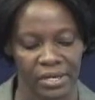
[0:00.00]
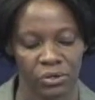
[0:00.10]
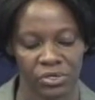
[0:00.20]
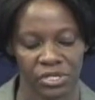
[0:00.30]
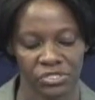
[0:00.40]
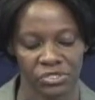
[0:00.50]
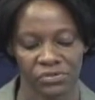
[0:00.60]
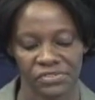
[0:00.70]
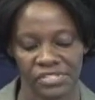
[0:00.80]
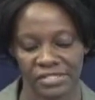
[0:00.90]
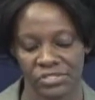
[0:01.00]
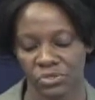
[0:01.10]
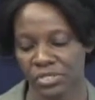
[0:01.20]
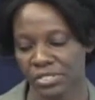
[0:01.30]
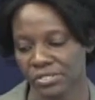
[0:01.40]
location of such
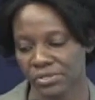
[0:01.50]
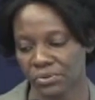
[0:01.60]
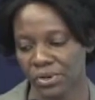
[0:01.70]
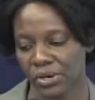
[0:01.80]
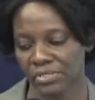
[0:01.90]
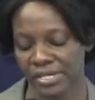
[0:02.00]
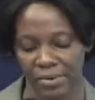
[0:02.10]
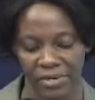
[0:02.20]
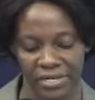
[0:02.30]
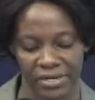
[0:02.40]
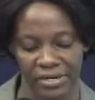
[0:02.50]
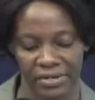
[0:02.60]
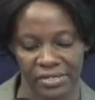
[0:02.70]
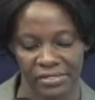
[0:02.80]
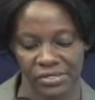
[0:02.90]
units throughout urban
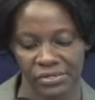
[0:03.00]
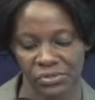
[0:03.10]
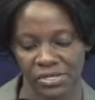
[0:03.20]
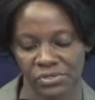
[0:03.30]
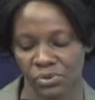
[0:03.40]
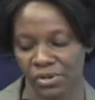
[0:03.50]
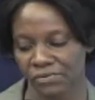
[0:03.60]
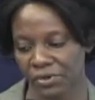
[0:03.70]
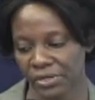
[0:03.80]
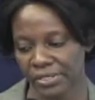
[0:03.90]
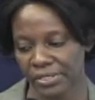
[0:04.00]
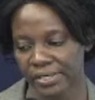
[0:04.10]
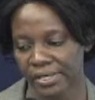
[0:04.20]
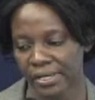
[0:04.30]
areas so as to avoid